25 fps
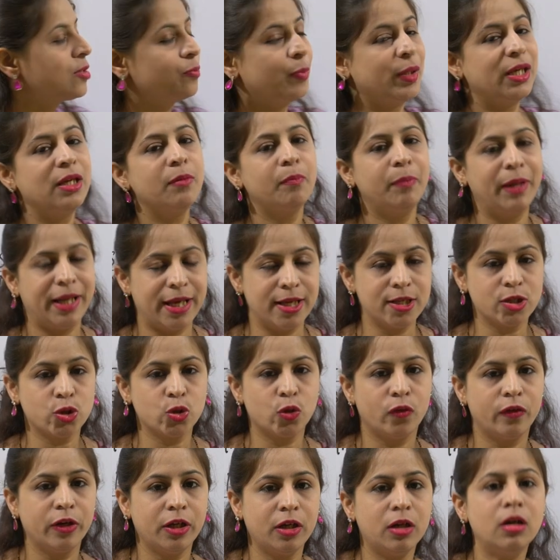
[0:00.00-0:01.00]
is being
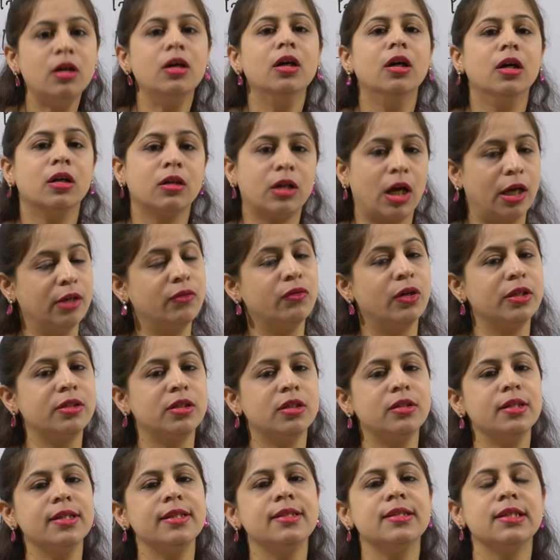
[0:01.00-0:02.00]
placed over here.
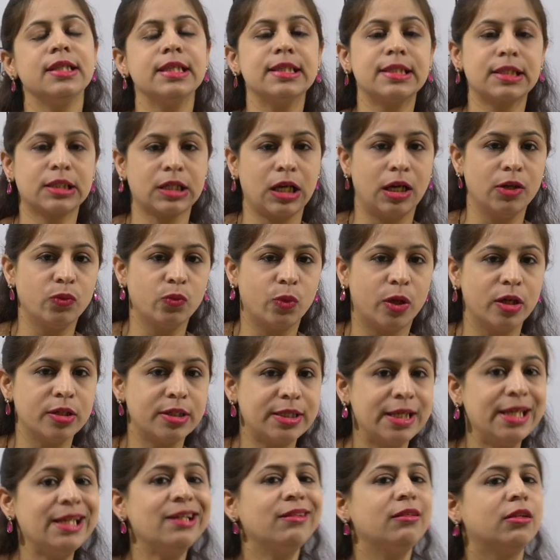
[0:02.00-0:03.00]
Converter is, is
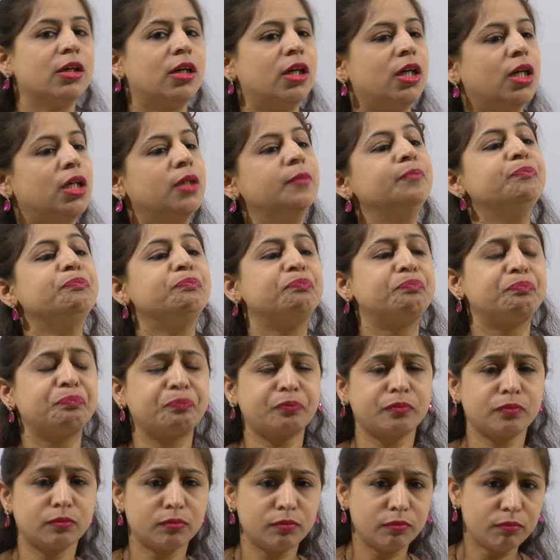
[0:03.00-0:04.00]
converting the
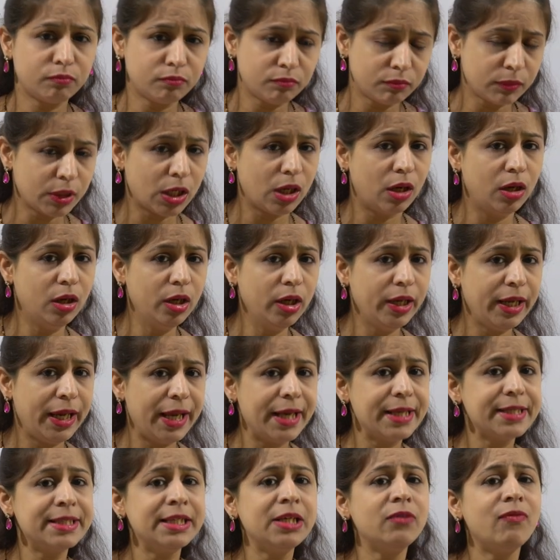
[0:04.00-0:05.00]
Uh,
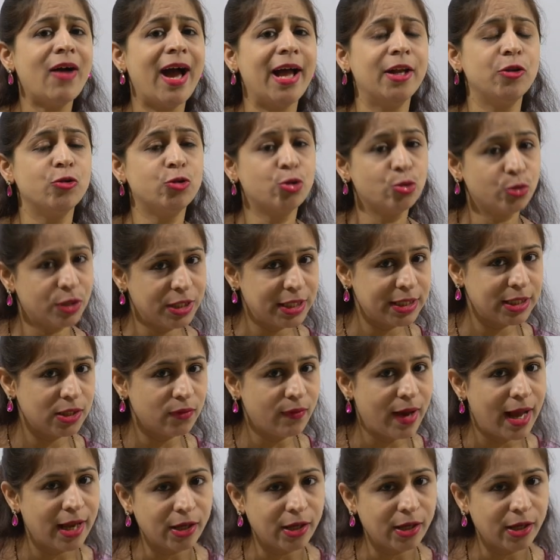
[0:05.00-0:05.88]
A C value to D C